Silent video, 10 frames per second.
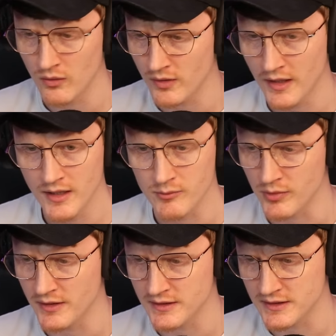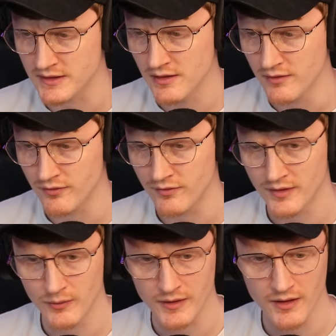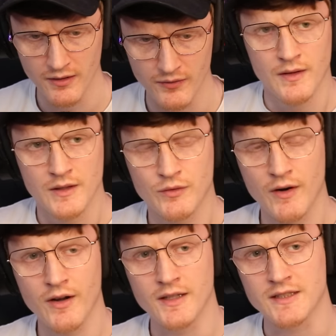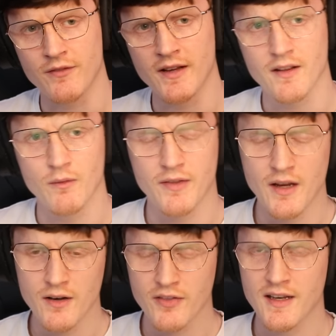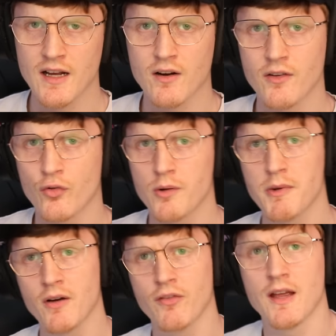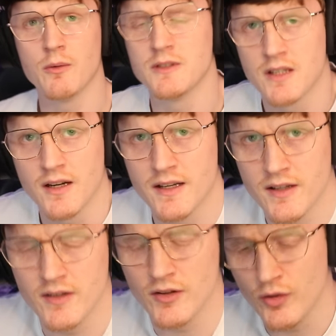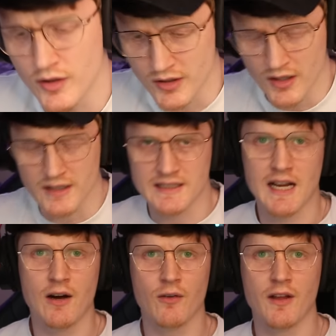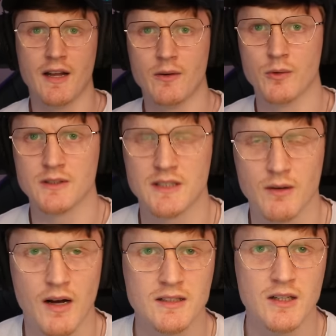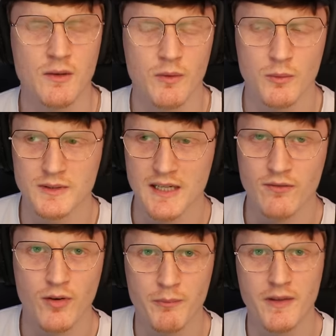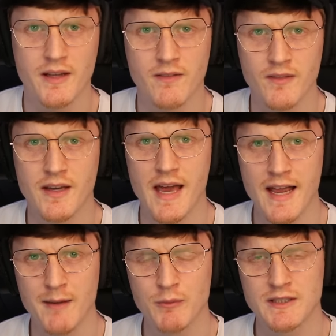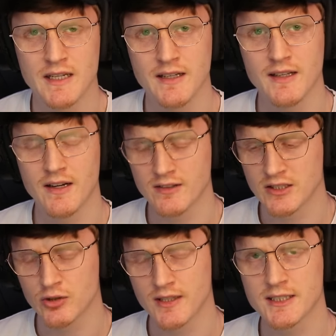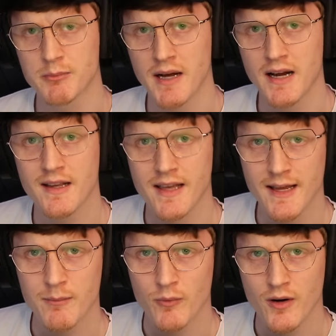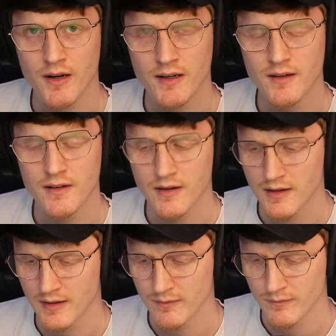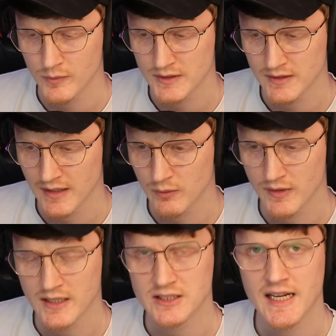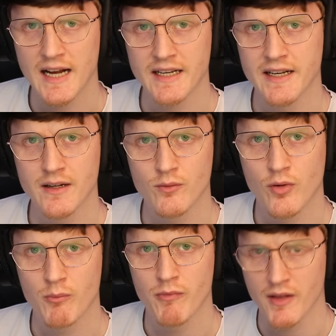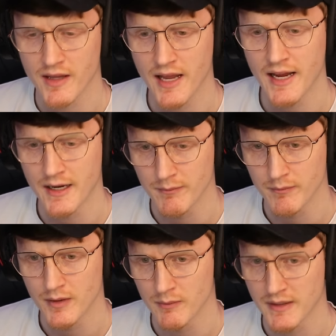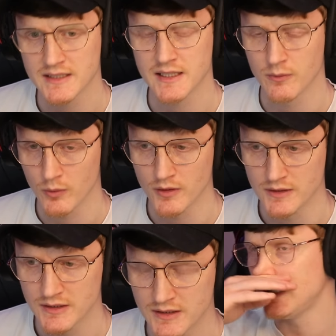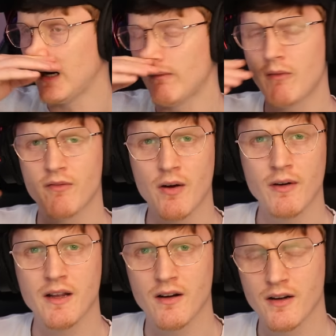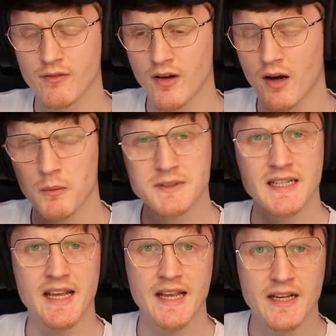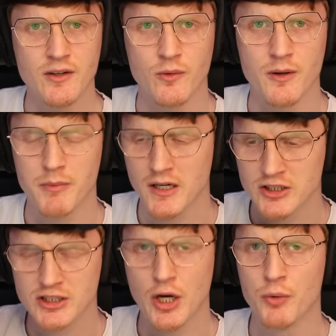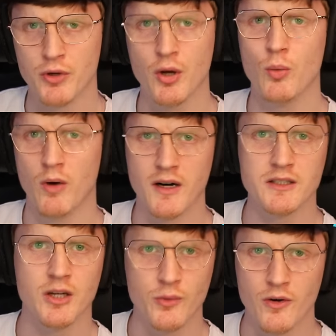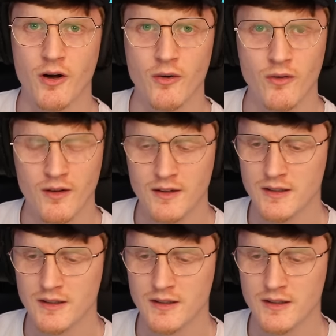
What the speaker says: Okay, brilliant stuff. There we go. It's very nice. I think the only thing that kind of threw me off there was, like, you could kind of tell that it was... I don't know. Was that from the game? Was that... There is a Jurassic Park game, right? Was that just added in from the game? I'm guessing it was. See, I'm very kind of not... I won't say ignorant, but I just don't know what I don't know.